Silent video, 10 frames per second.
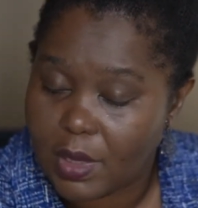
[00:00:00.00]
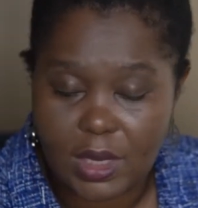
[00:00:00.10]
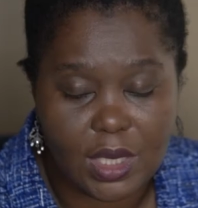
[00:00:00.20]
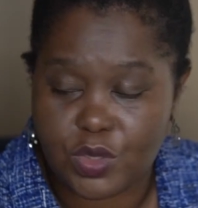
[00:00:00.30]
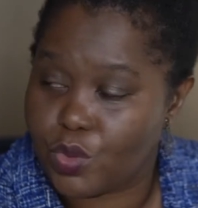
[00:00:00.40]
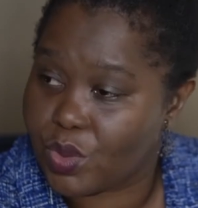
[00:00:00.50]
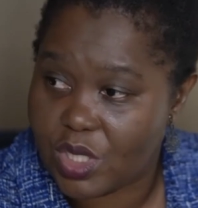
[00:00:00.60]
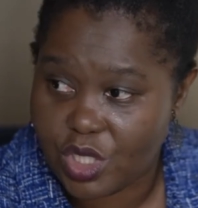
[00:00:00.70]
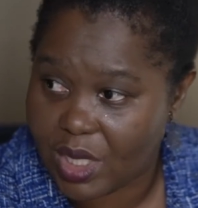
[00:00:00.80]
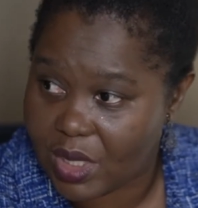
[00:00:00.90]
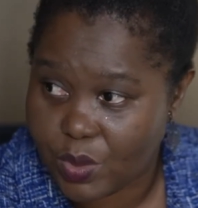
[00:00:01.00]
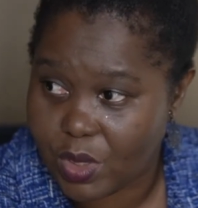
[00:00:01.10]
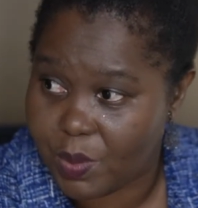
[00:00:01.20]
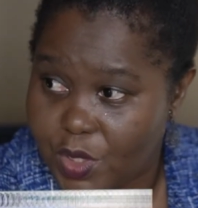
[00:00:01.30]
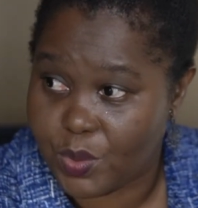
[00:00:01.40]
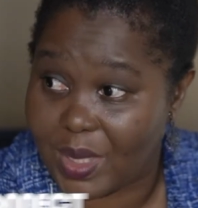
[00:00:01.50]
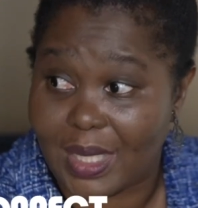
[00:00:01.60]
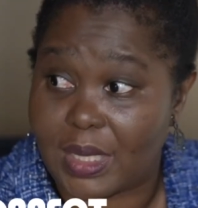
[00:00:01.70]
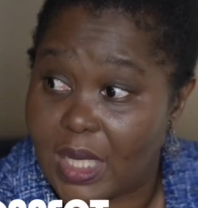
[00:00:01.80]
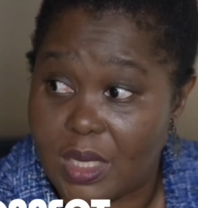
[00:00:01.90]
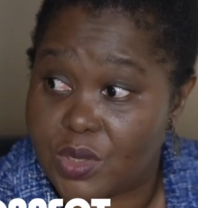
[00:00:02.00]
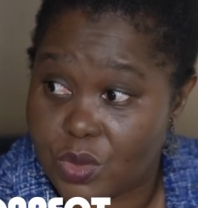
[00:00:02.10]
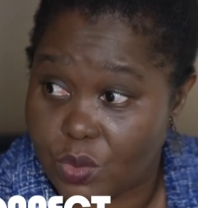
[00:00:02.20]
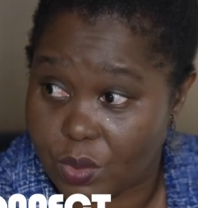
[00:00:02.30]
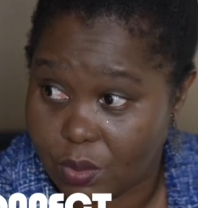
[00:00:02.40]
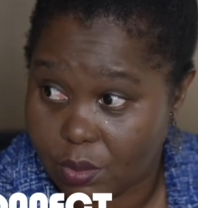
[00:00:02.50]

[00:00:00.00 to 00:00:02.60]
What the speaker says: There's no teacher that's going to be doing that in any school.